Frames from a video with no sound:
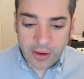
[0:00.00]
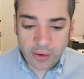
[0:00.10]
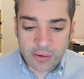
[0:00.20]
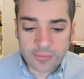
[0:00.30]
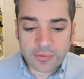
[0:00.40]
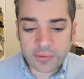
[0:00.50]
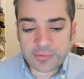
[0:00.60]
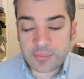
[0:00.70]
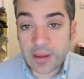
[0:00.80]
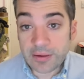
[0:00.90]
They are, of
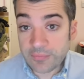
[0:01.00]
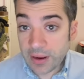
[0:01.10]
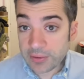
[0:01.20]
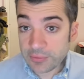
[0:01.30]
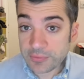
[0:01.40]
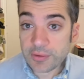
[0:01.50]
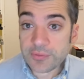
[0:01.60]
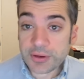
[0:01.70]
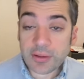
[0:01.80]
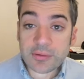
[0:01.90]
course, benefactors
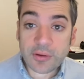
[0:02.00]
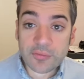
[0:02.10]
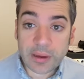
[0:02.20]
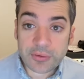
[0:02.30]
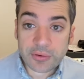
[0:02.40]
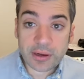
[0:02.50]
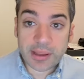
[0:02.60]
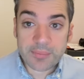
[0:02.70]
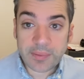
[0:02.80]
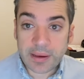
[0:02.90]
of the Daily Solve
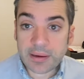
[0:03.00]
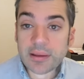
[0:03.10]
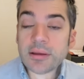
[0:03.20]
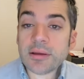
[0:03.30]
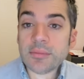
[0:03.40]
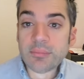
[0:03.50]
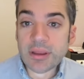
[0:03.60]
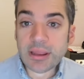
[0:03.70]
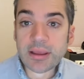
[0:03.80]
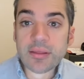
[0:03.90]
Patreon campaign,
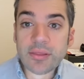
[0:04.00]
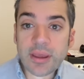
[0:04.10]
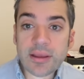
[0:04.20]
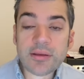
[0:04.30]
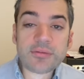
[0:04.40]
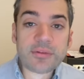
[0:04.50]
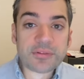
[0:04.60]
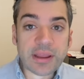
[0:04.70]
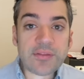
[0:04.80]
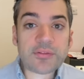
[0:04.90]
meaning they
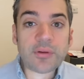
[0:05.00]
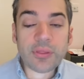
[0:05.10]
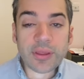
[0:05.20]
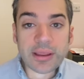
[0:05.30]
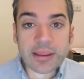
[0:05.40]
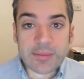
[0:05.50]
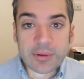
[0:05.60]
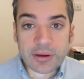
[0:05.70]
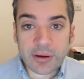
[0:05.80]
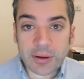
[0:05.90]
sustain this whole thing,
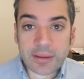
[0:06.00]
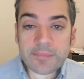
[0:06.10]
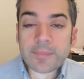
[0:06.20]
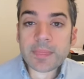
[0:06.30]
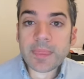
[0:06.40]
keep it going.